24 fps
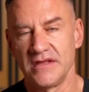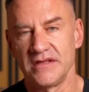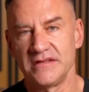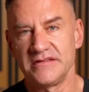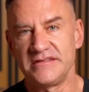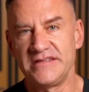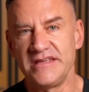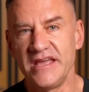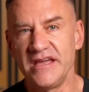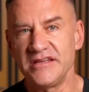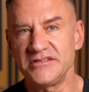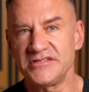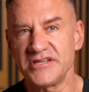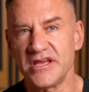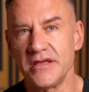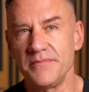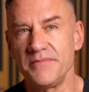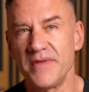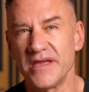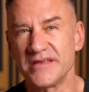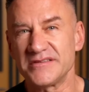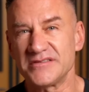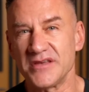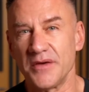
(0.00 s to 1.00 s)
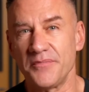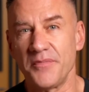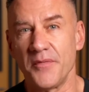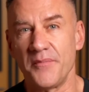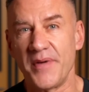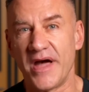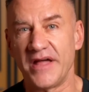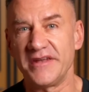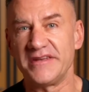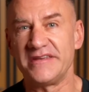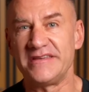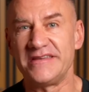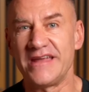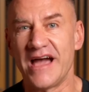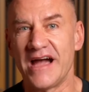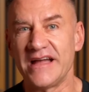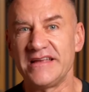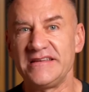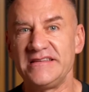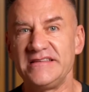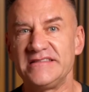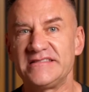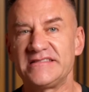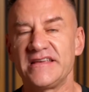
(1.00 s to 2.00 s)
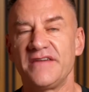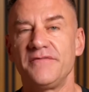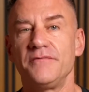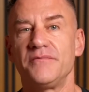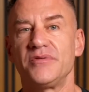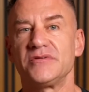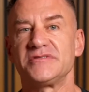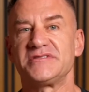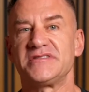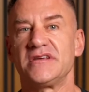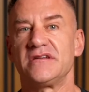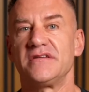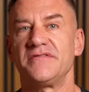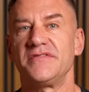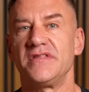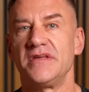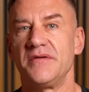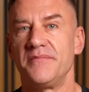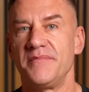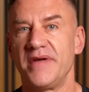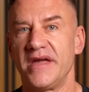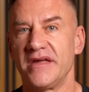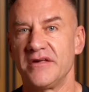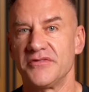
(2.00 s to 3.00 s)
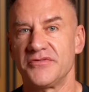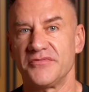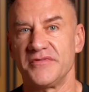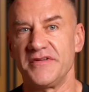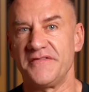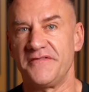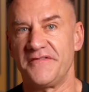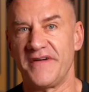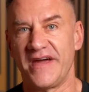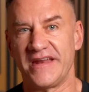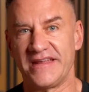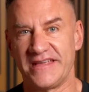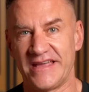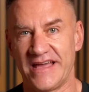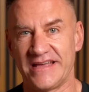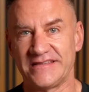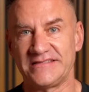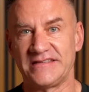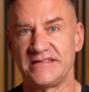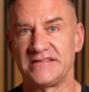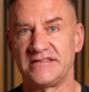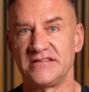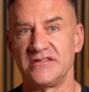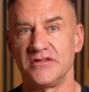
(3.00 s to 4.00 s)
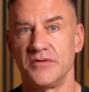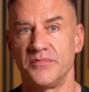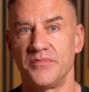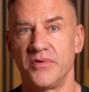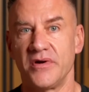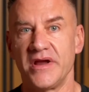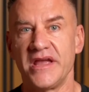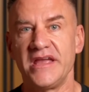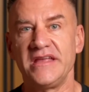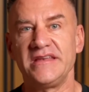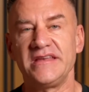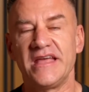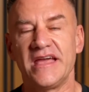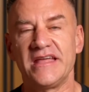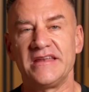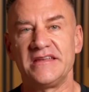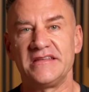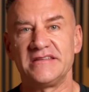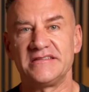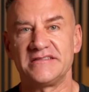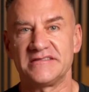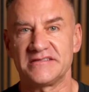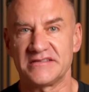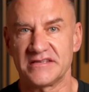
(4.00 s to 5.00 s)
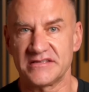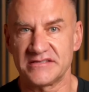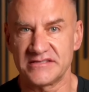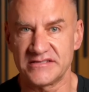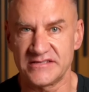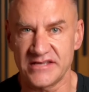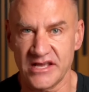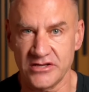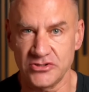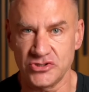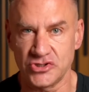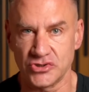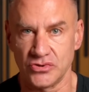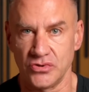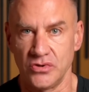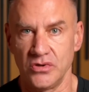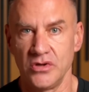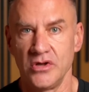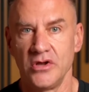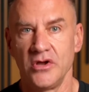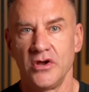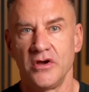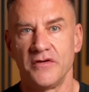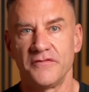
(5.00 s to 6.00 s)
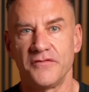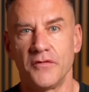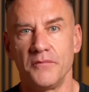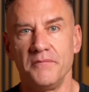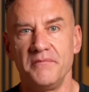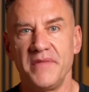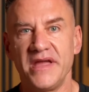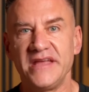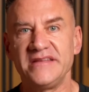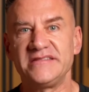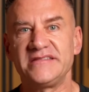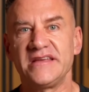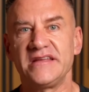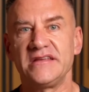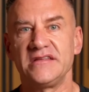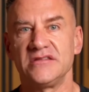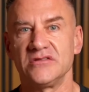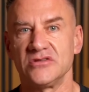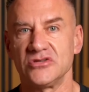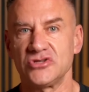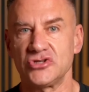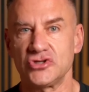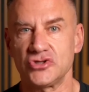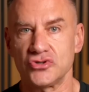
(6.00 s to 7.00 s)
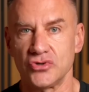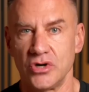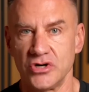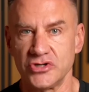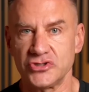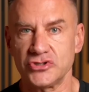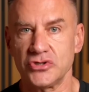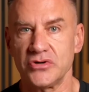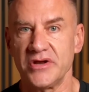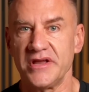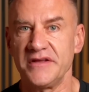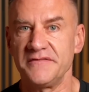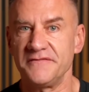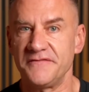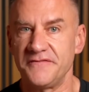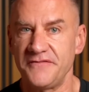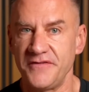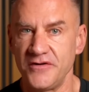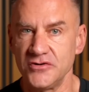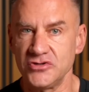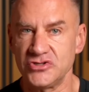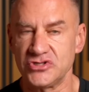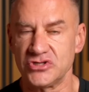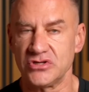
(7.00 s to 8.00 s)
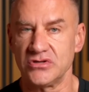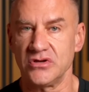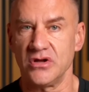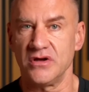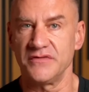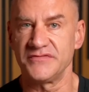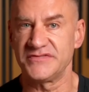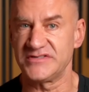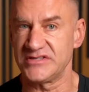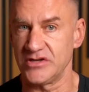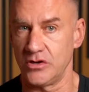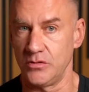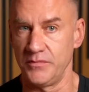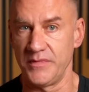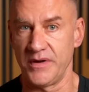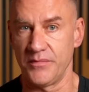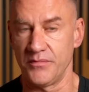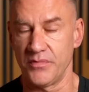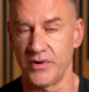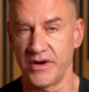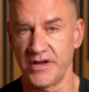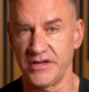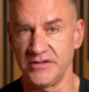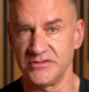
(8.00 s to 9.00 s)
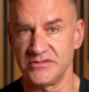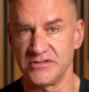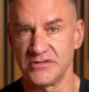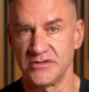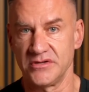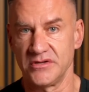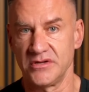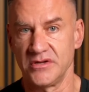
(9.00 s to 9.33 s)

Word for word: D H A makes up about ninety-seven percent of the omega three fatty acids in the brain and it is essential for maintaining the structure and function of cell membranes.